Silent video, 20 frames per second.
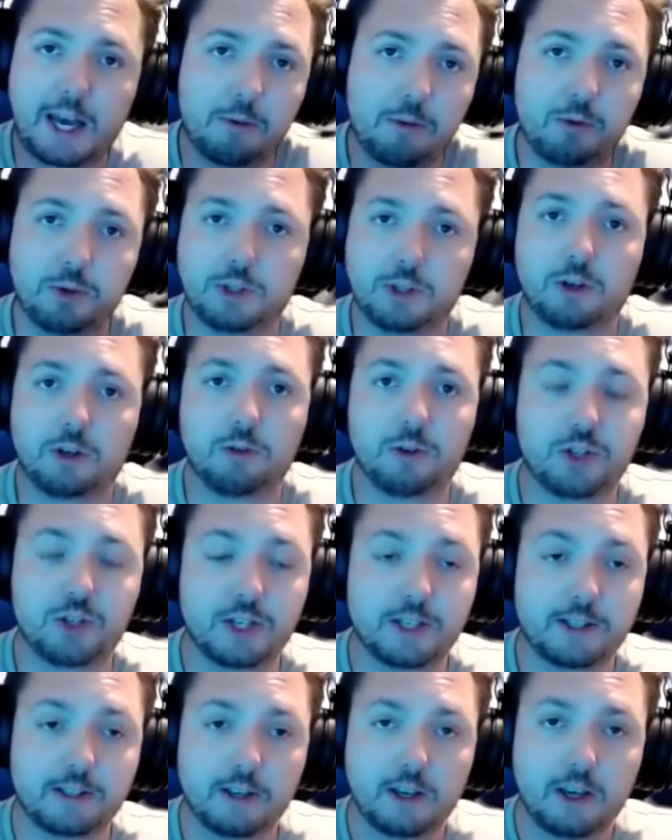apples and
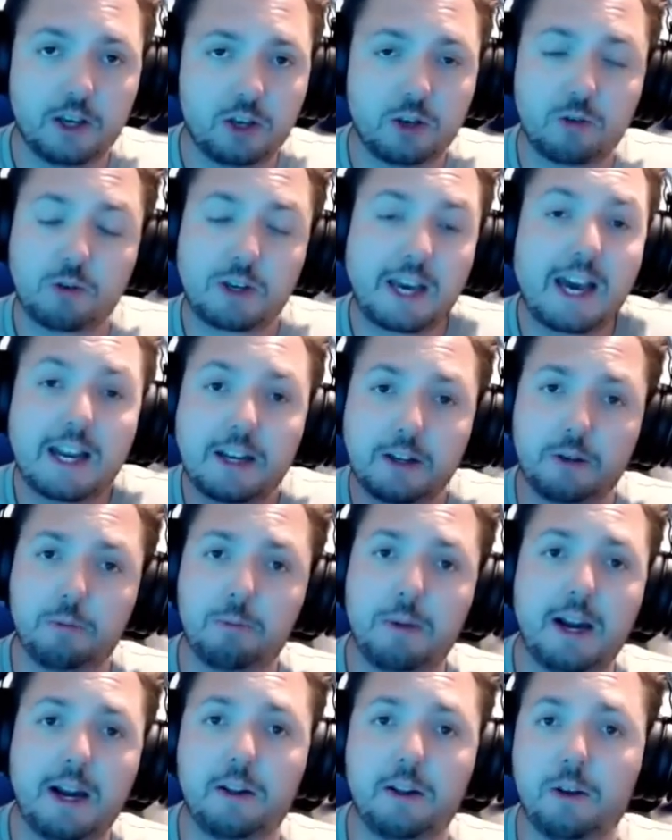oranges. You can't
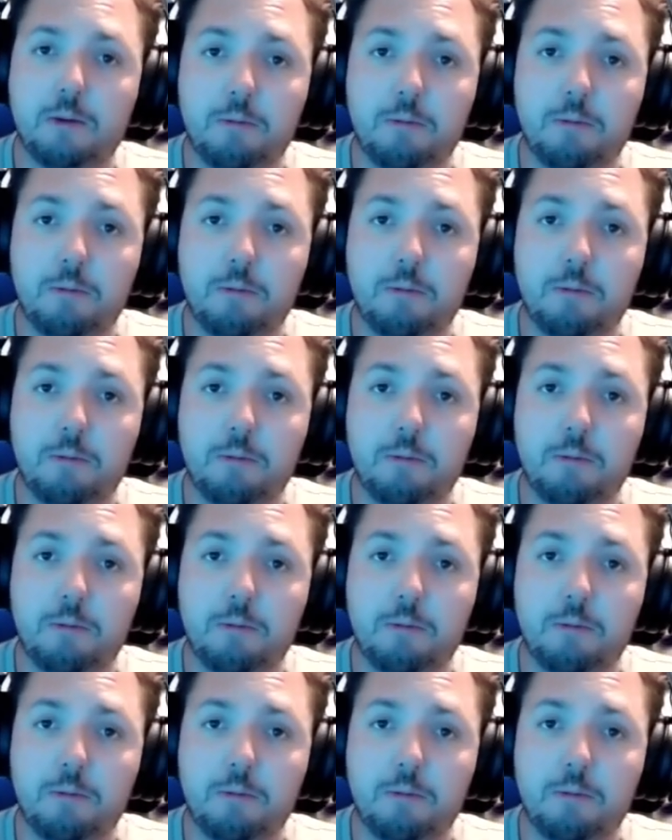compare them.